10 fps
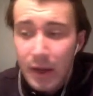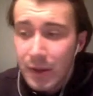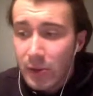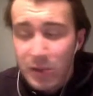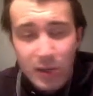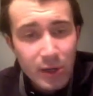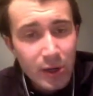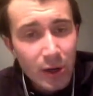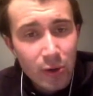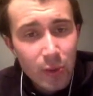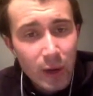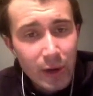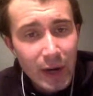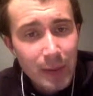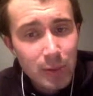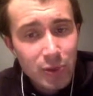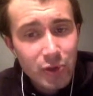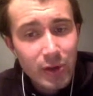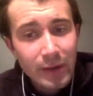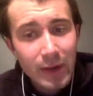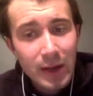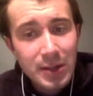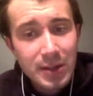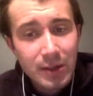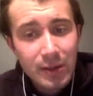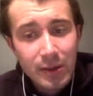There was no one on Apple Tree Flat. So